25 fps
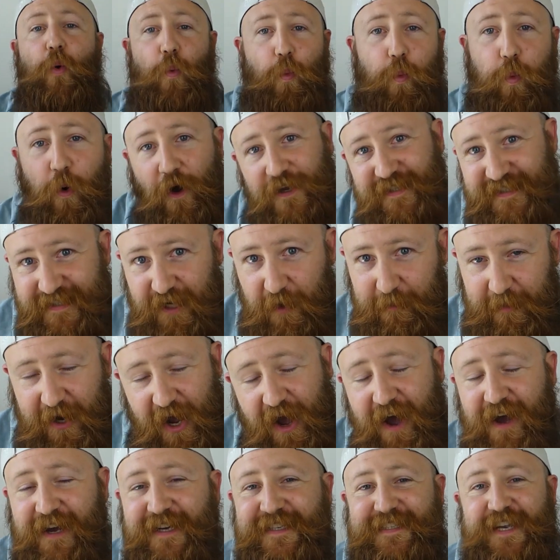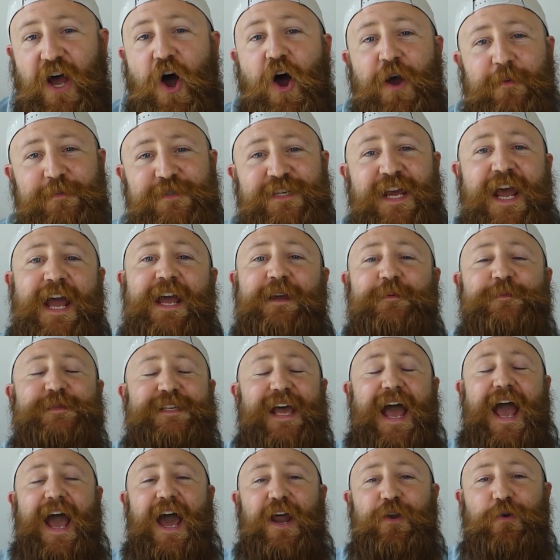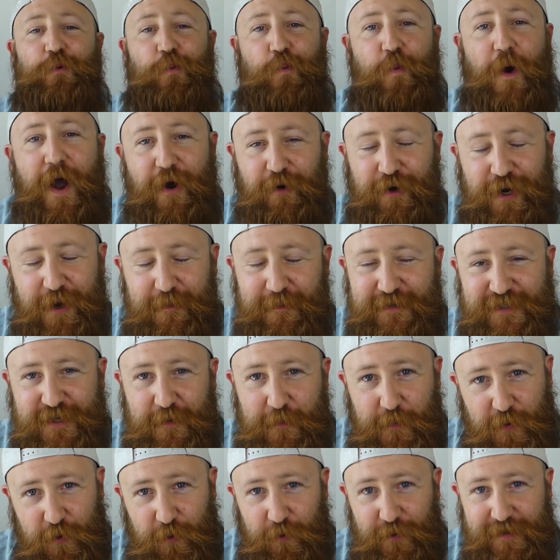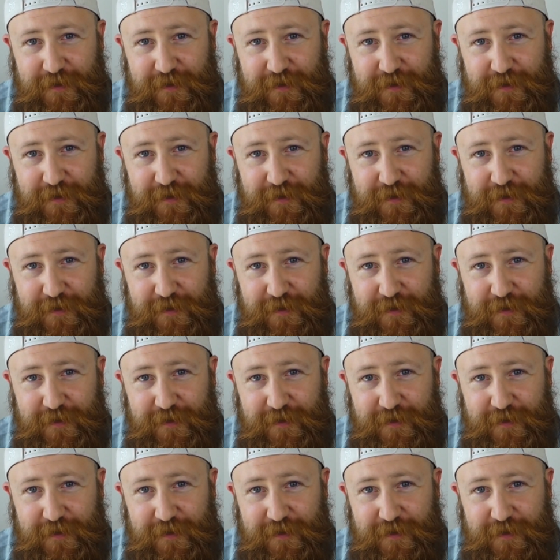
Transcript: What's up guys, I'm James and welcome to Boot